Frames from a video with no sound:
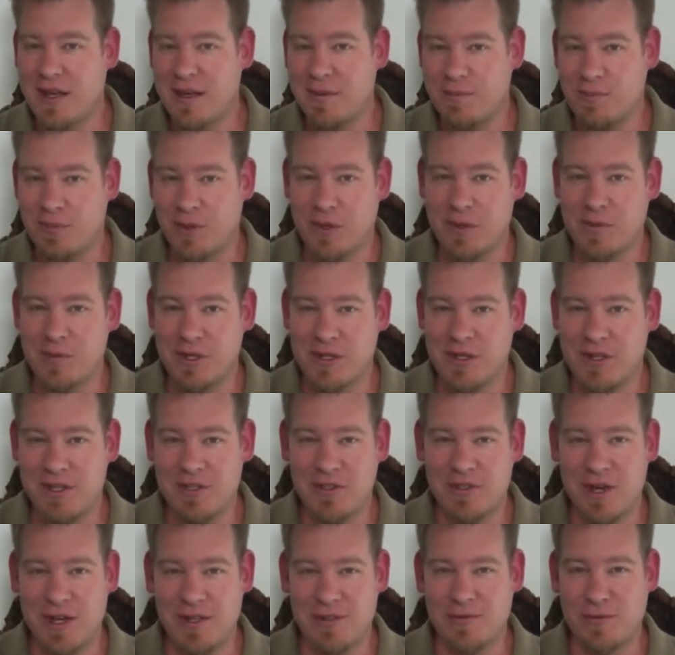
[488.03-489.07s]
and permanently
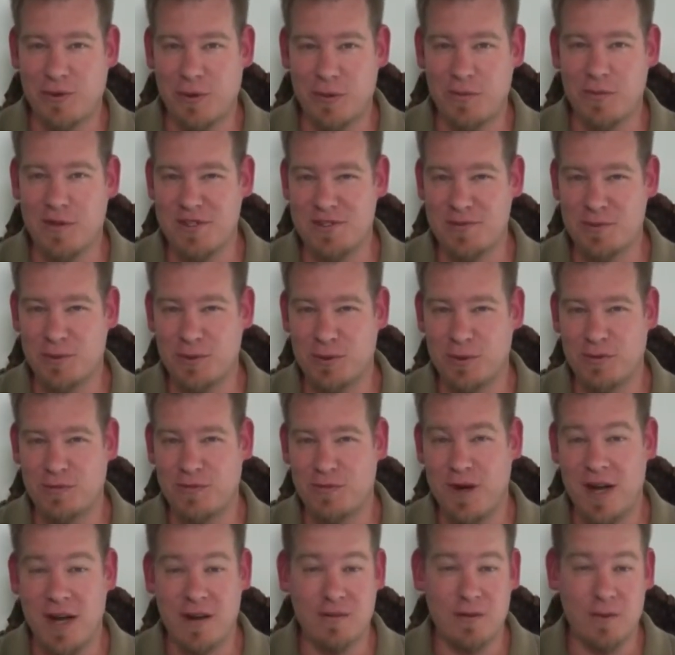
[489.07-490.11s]
transform this world
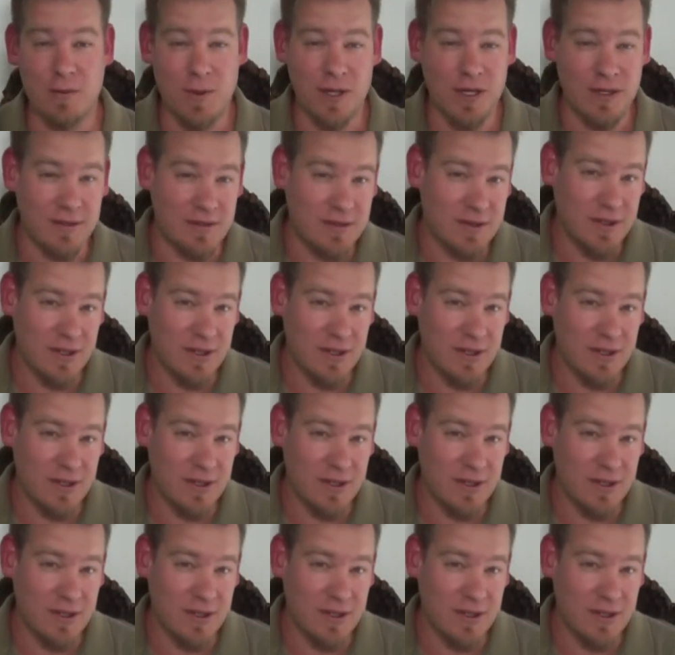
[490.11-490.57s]
for everyone.